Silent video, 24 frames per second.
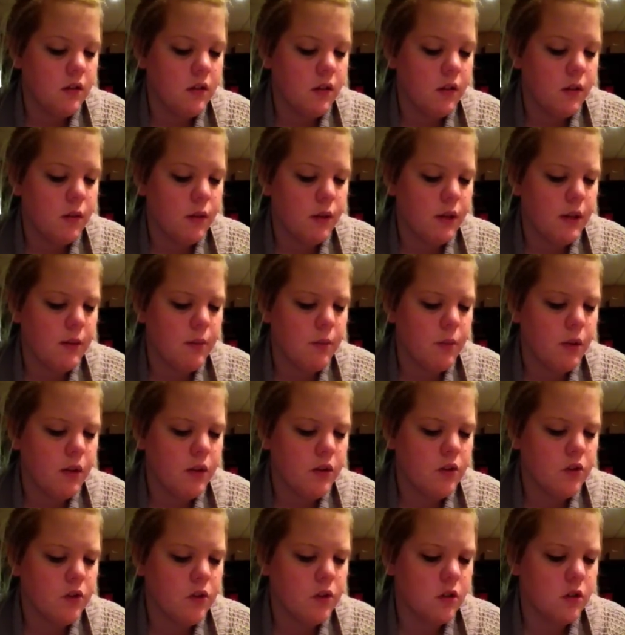three
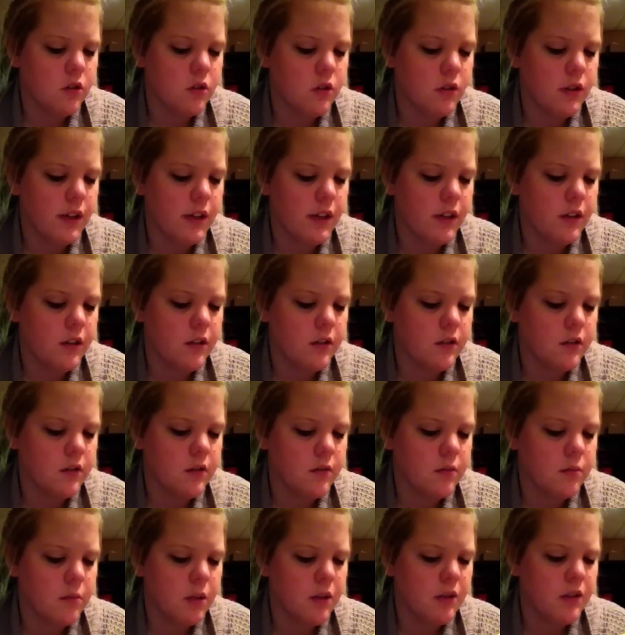moisture layers,
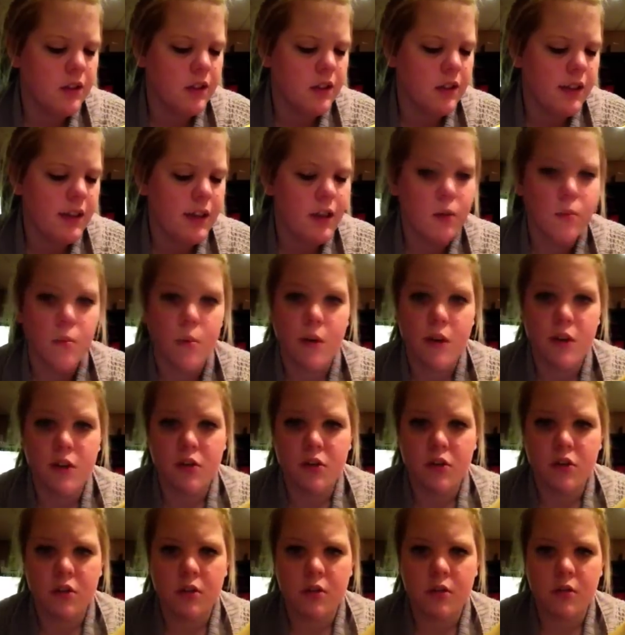multi-layer
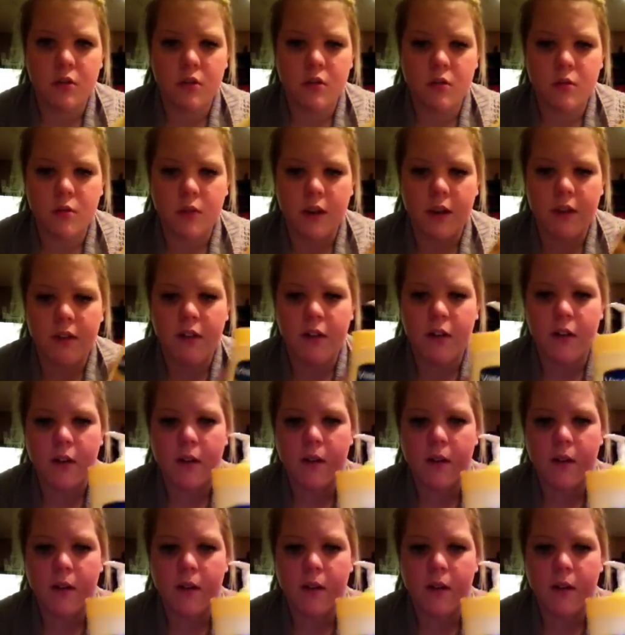moisture, whatever.